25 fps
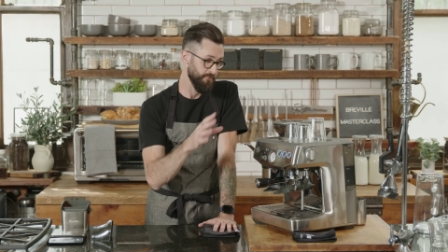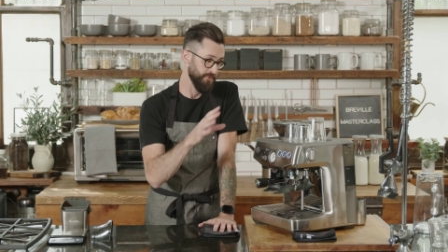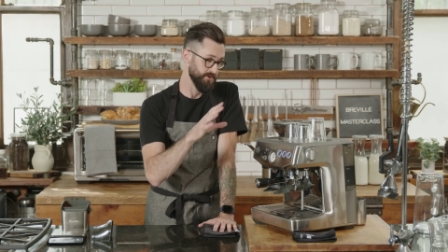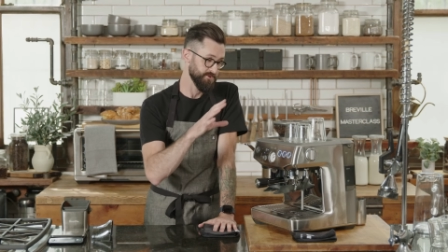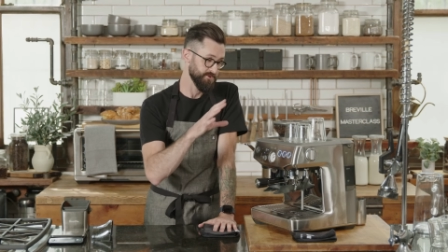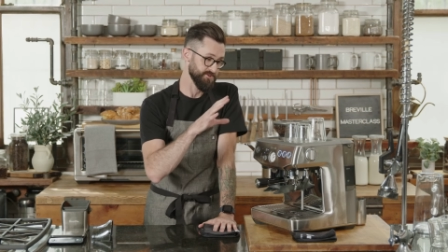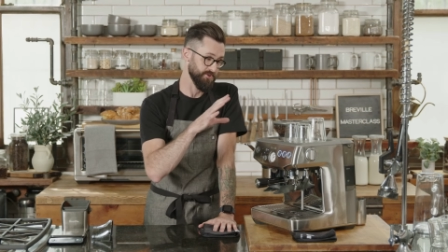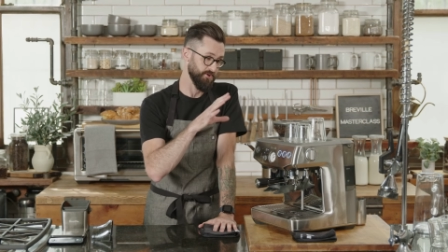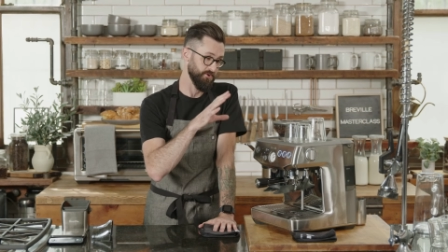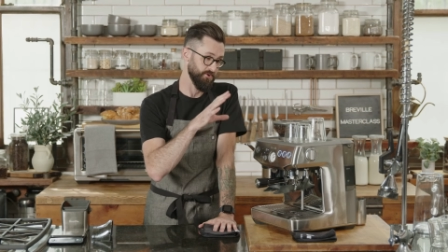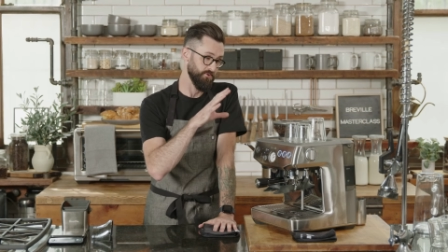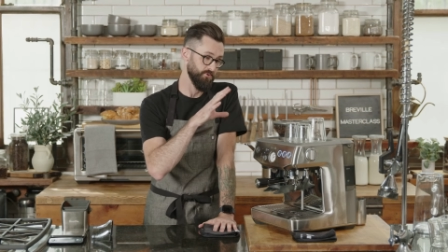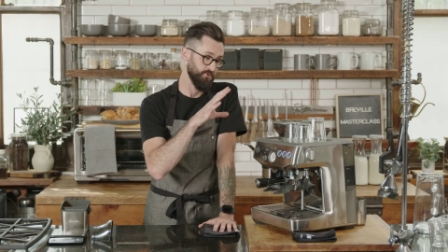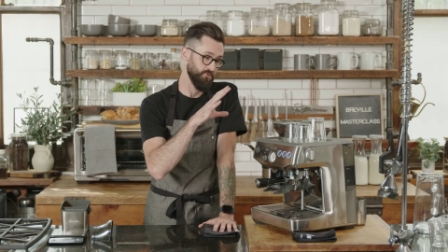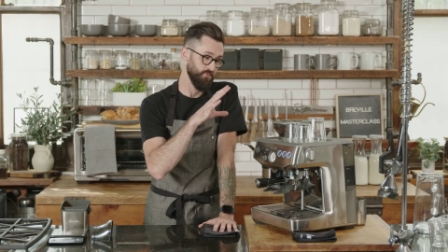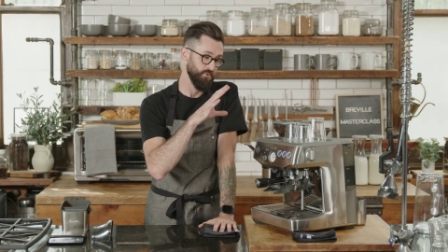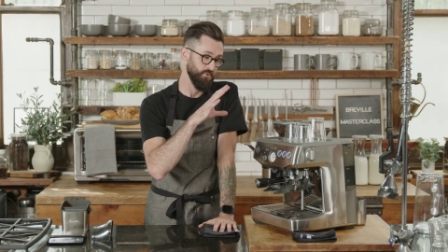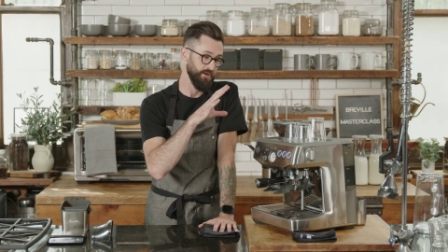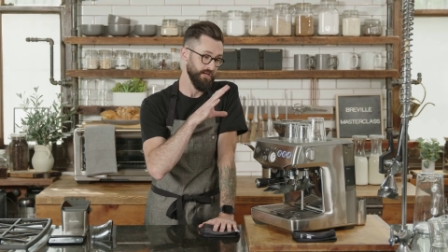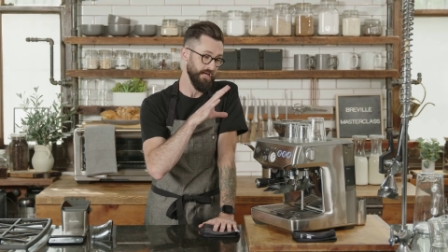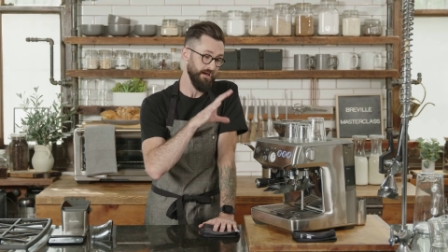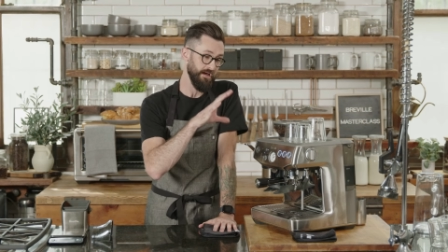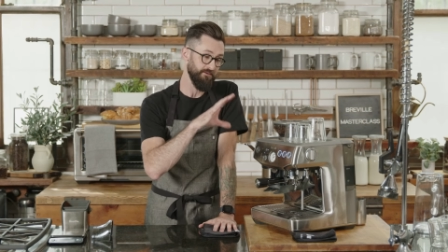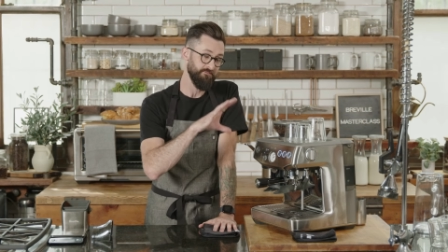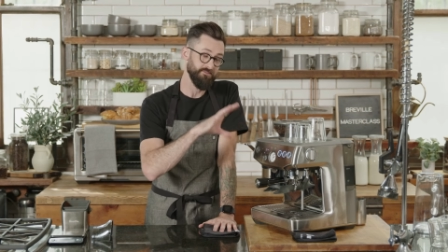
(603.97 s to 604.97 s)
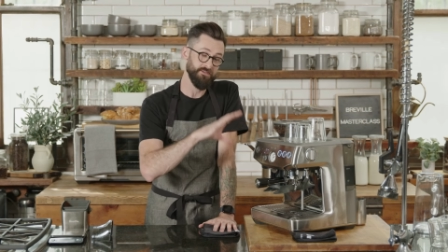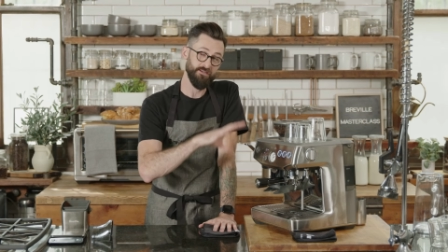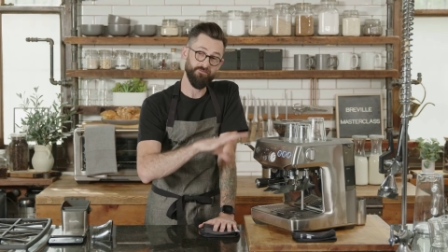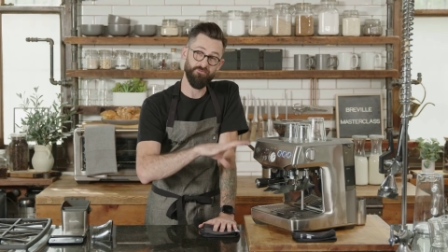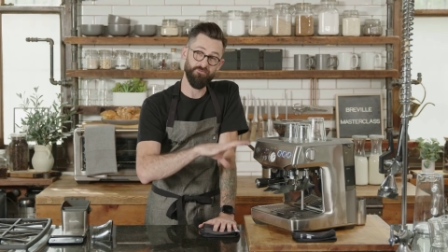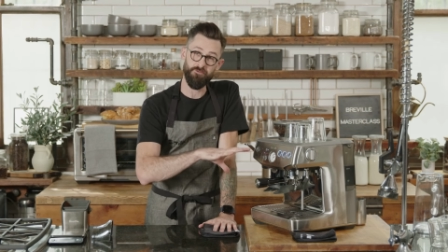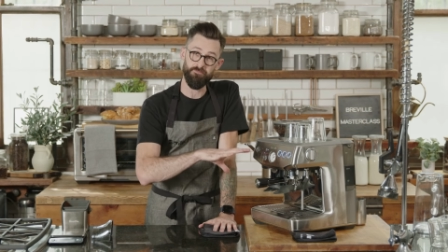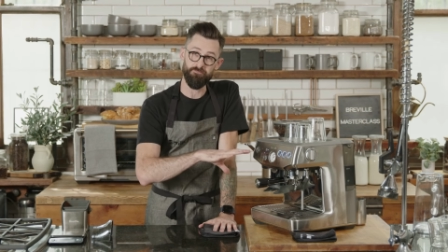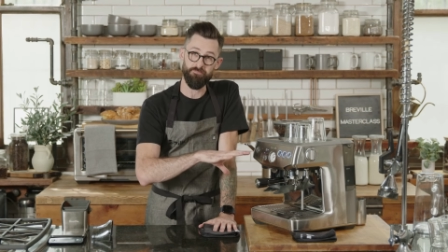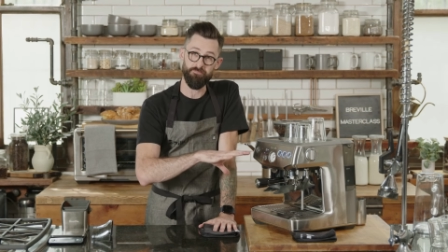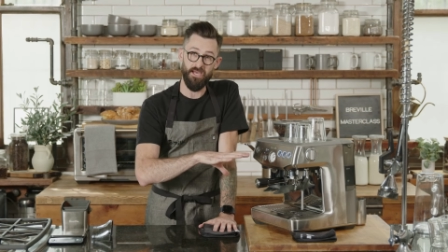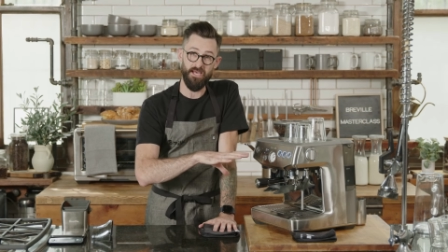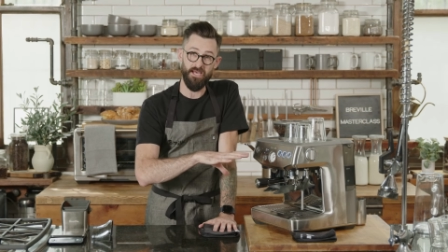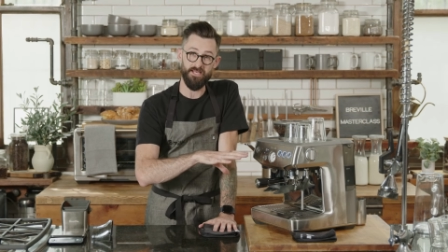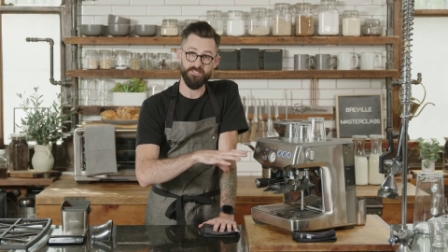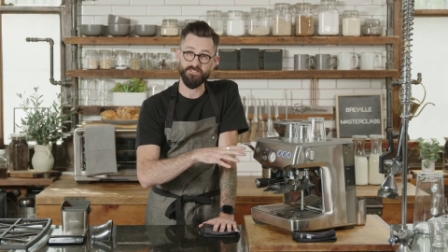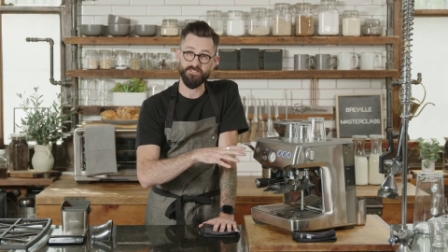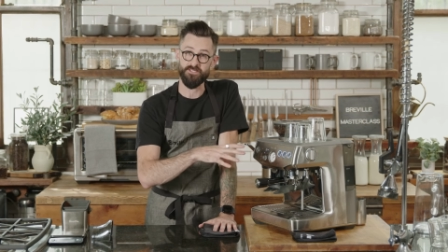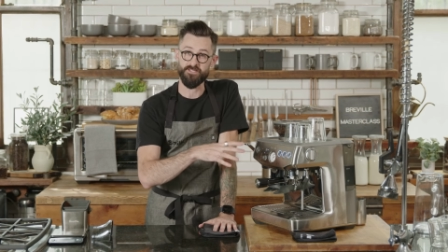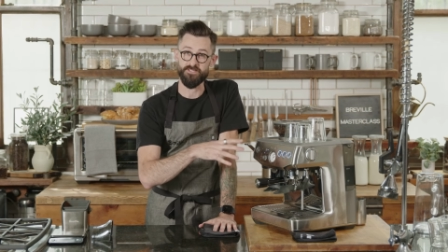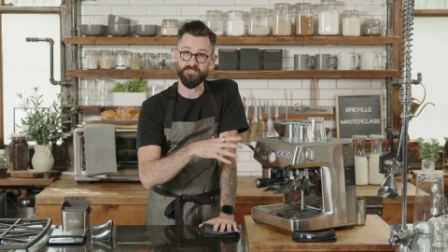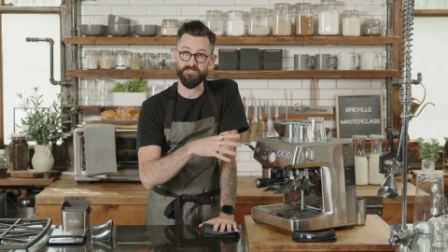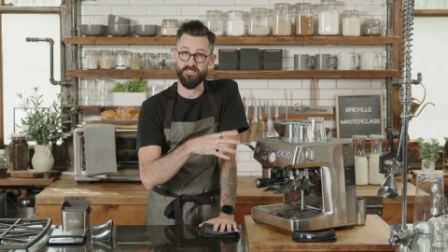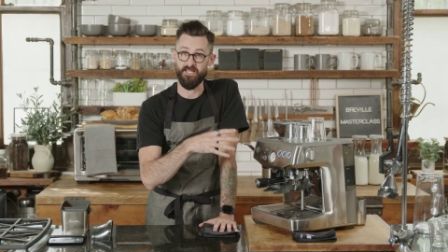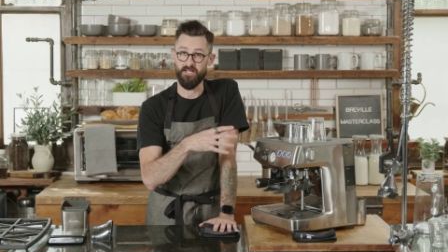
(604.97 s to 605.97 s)
So we have different
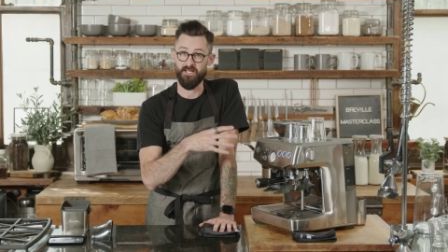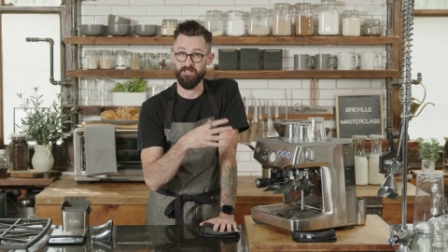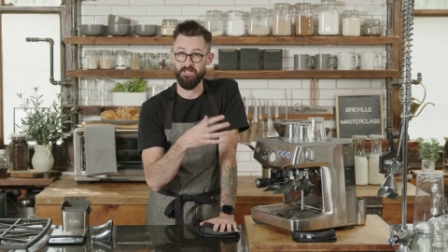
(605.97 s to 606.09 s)
baskets that